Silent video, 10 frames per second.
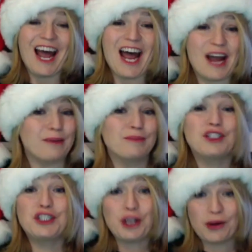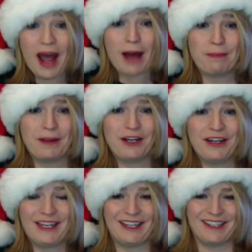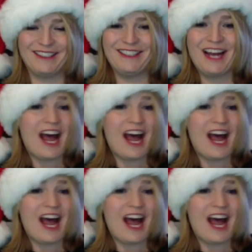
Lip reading: I am so happy you're here.